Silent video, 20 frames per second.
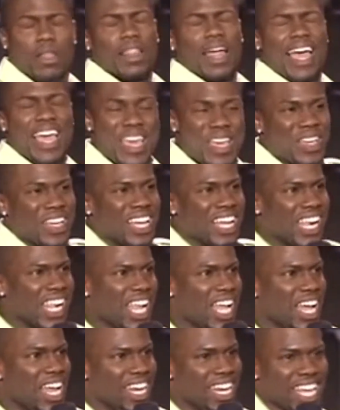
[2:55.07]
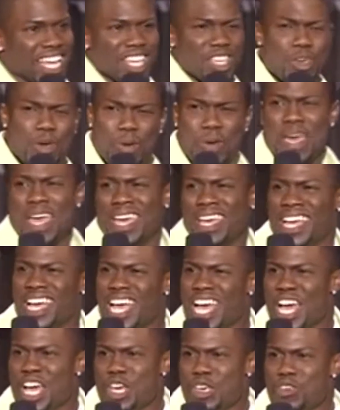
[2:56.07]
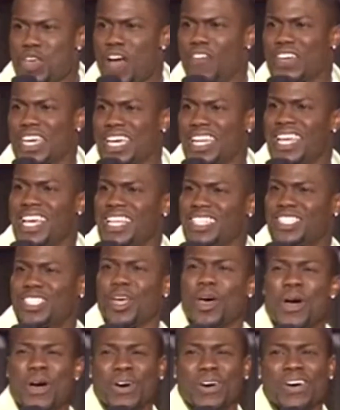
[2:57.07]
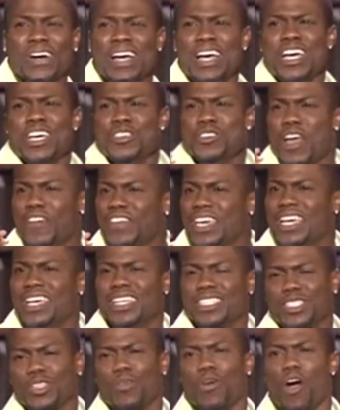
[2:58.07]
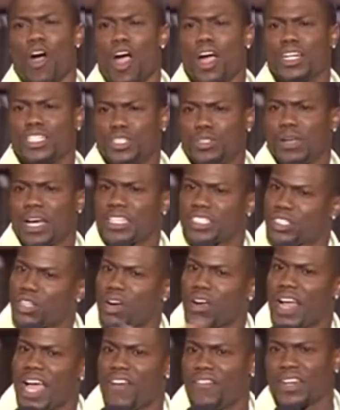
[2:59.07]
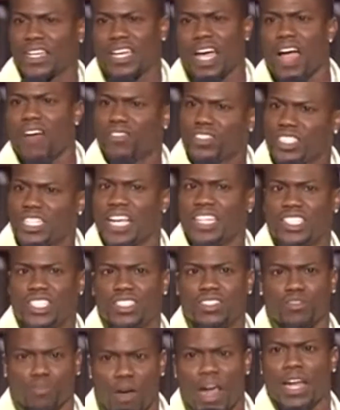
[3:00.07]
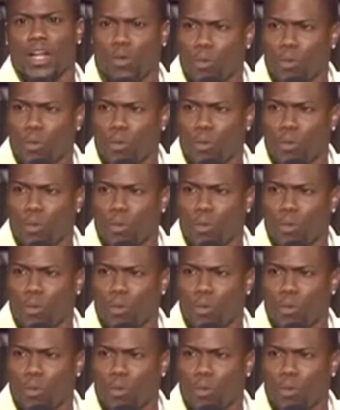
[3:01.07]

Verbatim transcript: I was like, nigga, you, you ever get hit so, you ever get hit so hard that you got to start having a conversation right